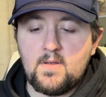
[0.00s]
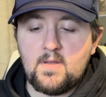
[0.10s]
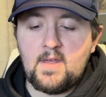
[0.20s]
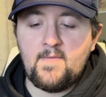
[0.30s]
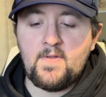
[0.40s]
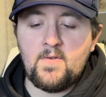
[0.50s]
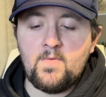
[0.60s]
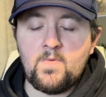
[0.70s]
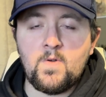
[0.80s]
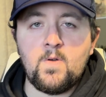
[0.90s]
gives
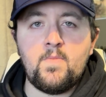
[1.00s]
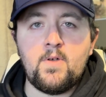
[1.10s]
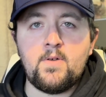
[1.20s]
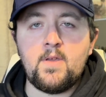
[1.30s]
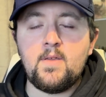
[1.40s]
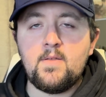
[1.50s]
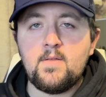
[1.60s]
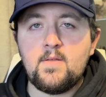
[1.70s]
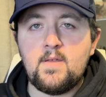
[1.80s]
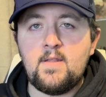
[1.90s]
you durability
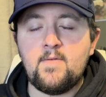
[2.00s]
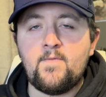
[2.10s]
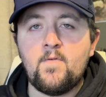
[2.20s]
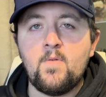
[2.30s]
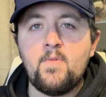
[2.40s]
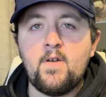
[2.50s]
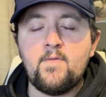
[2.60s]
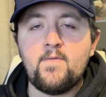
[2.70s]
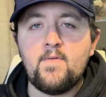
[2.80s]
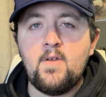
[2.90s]
in the form of
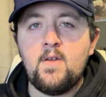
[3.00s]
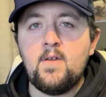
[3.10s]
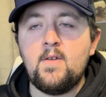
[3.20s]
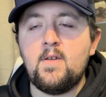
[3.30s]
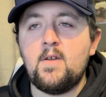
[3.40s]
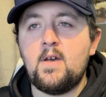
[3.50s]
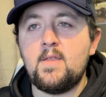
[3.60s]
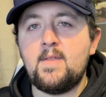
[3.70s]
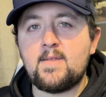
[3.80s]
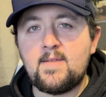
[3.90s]

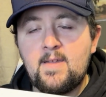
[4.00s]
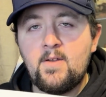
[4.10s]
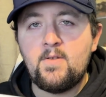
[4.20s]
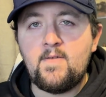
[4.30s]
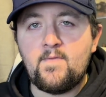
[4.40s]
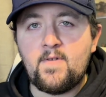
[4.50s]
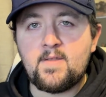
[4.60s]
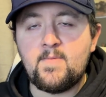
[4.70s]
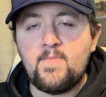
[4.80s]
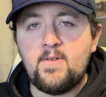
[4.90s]
dexterity,
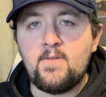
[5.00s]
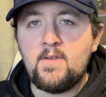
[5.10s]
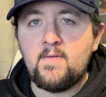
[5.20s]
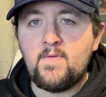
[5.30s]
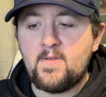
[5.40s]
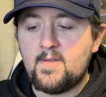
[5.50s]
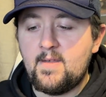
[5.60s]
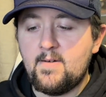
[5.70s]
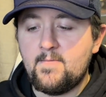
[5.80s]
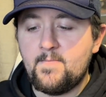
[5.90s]
flexibility of the
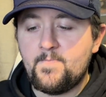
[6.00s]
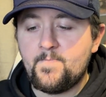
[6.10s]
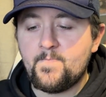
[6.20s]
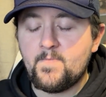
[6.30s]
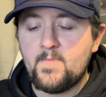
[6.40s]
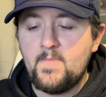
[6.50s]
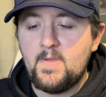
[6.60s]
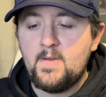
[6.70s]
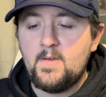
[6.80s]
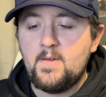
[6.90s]
steel.
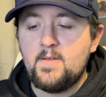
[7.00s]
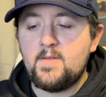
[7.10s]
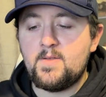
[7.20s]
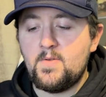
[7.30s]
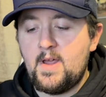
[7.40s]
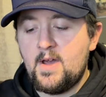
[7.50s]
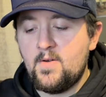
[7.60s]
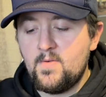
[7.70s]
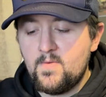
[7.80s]
So now,